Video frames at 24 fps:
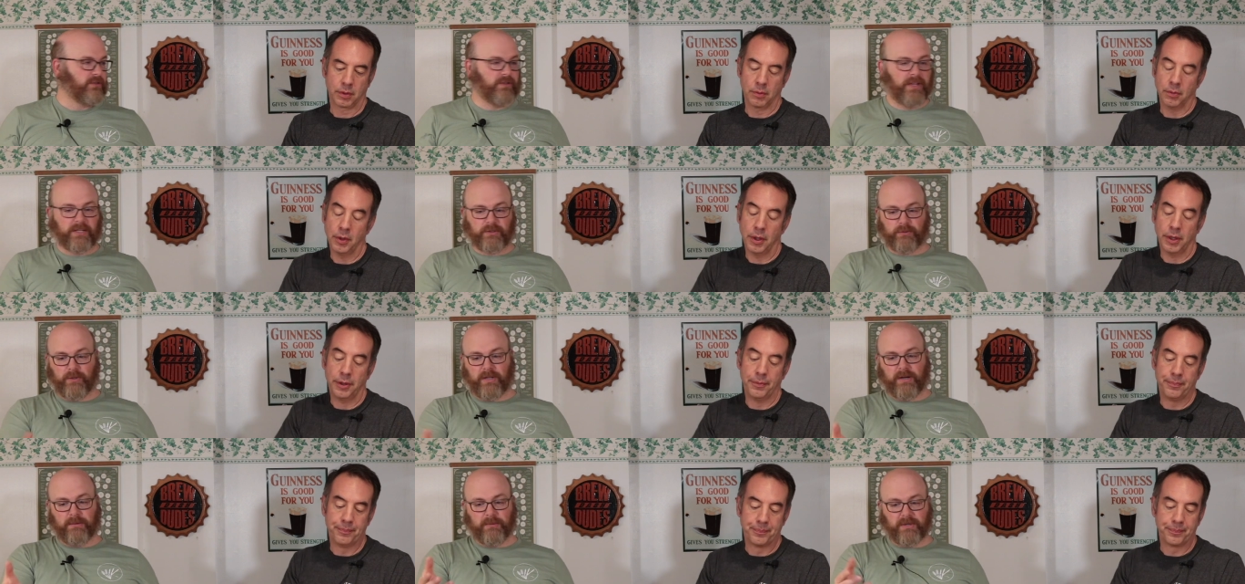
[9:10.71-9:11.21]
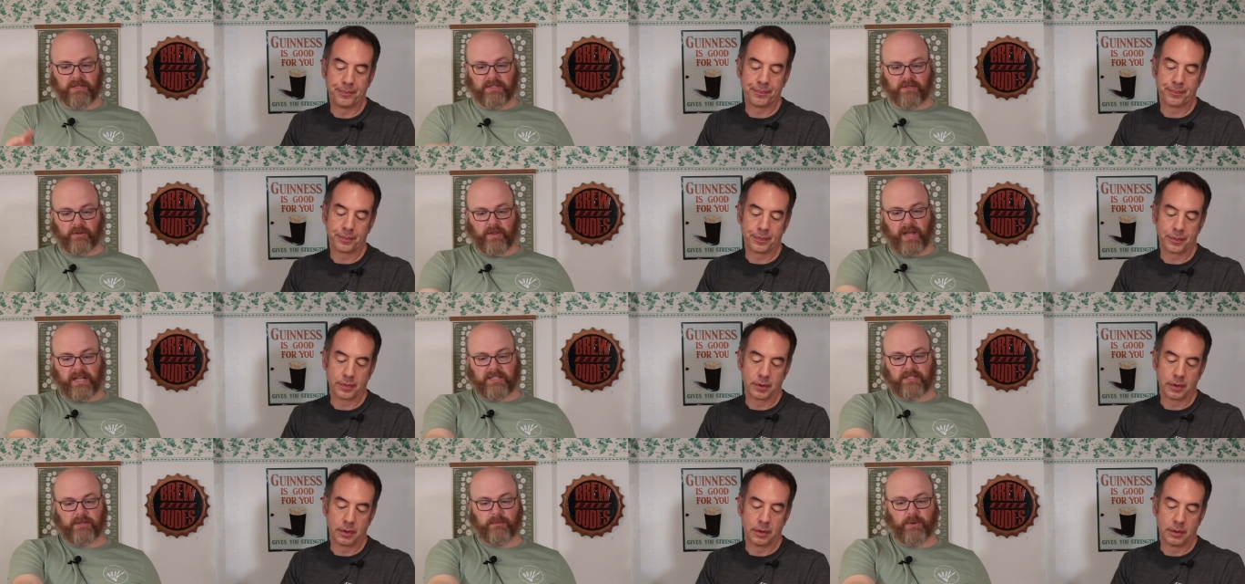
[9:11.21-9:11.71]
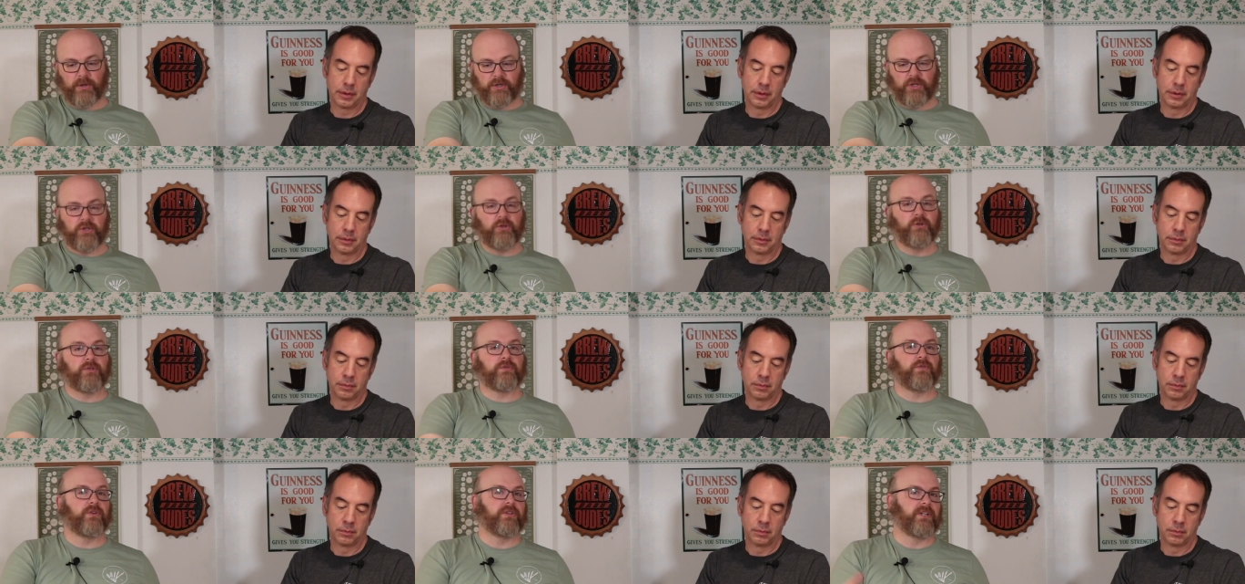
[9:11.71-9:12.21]
Speaker 1: So that's, wow. that, so that's the most
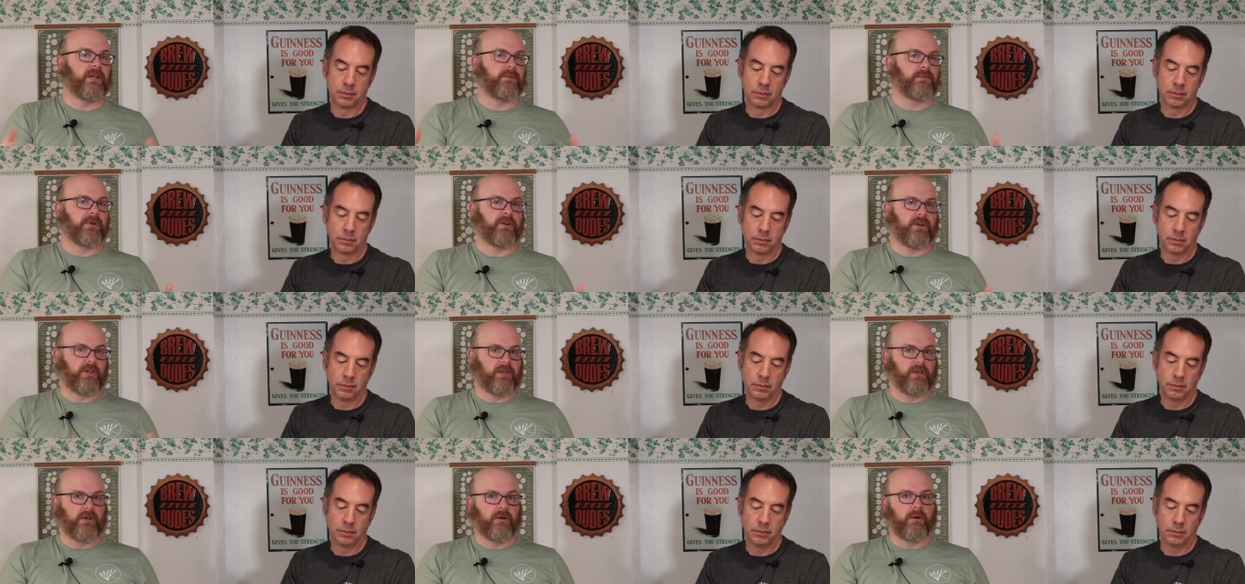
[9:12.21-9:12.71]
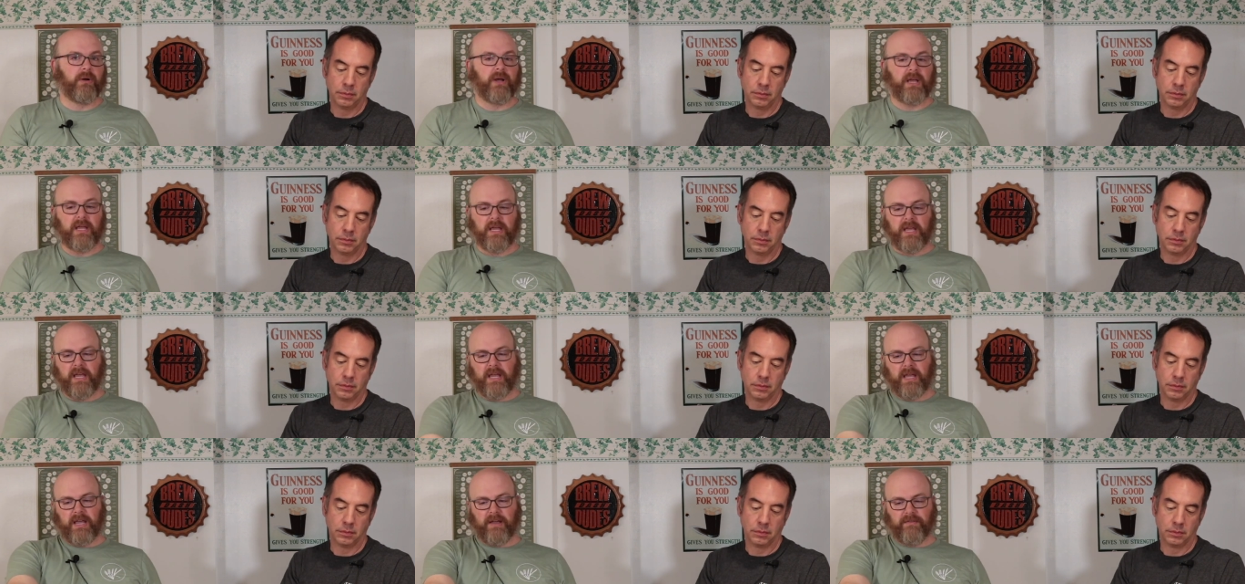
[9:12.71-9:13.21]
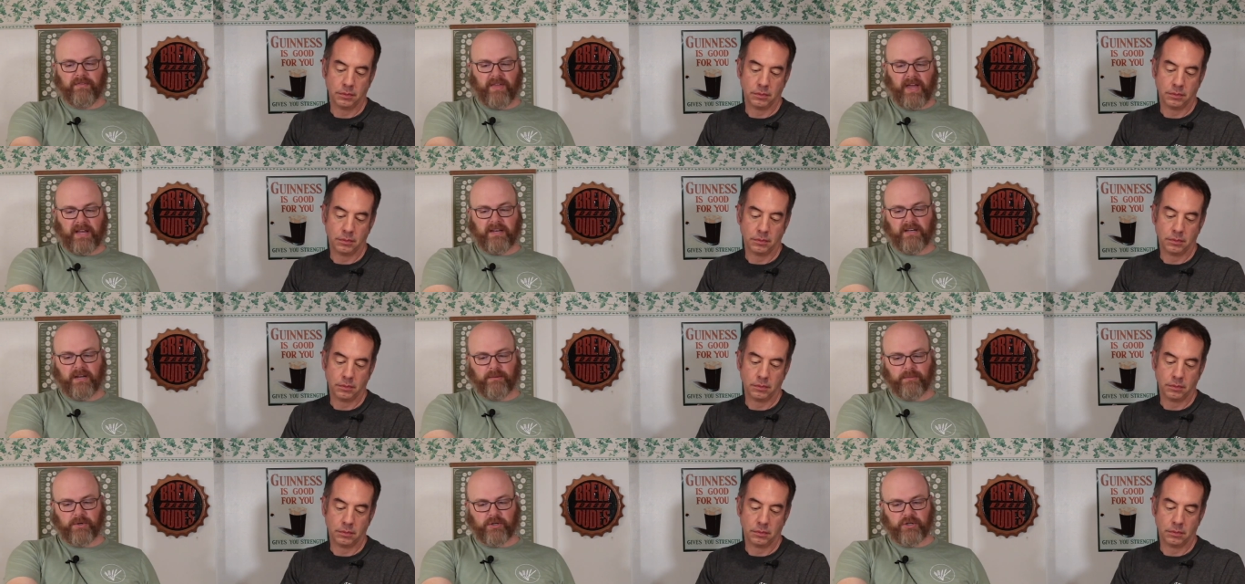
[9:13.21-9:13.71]
useful number to you. If
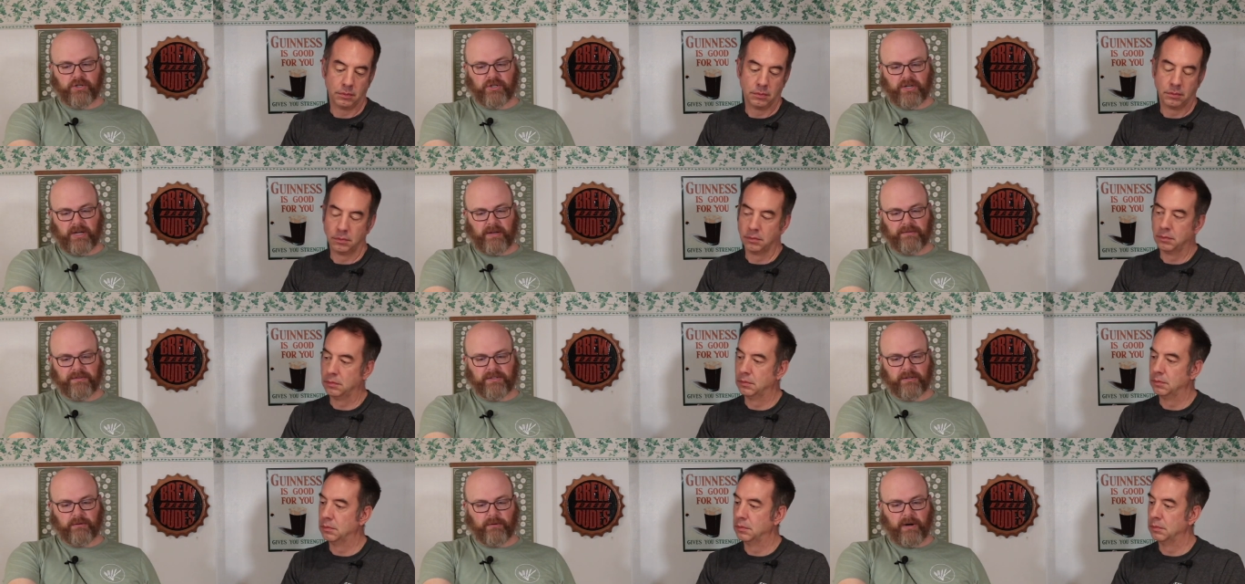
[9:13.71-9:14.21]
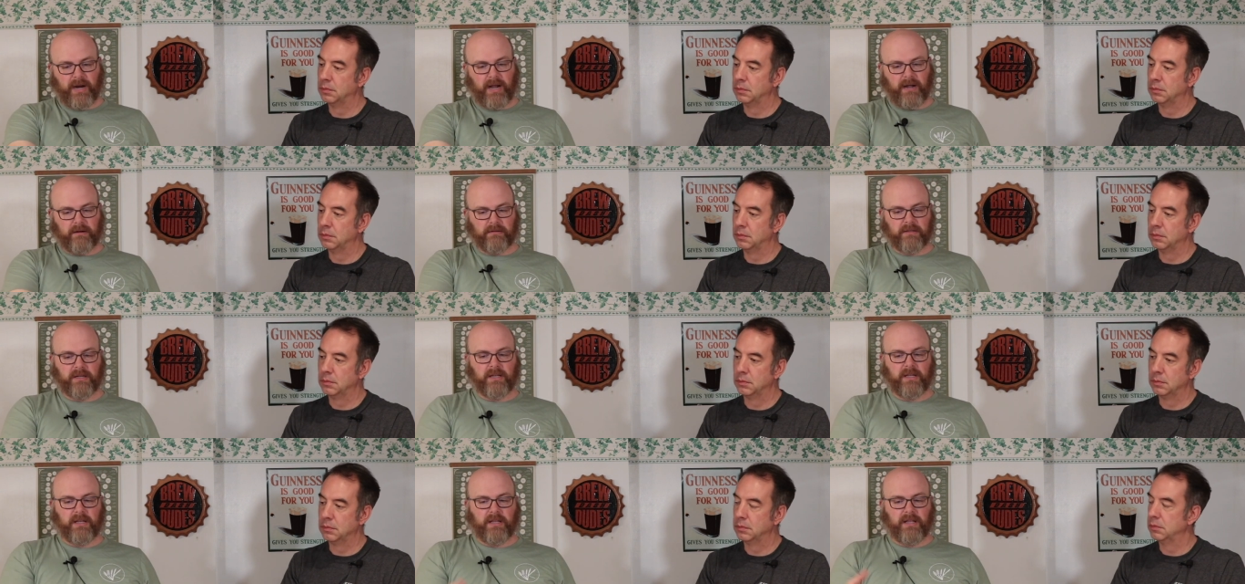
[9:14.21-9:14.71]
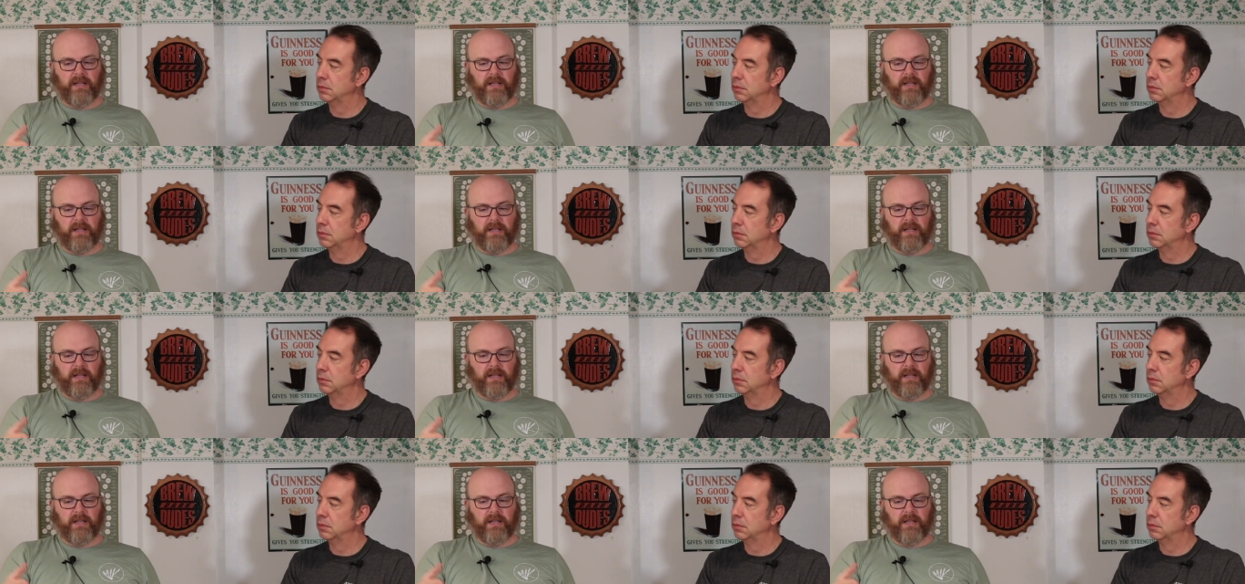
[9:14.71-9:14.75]
that number shifts around,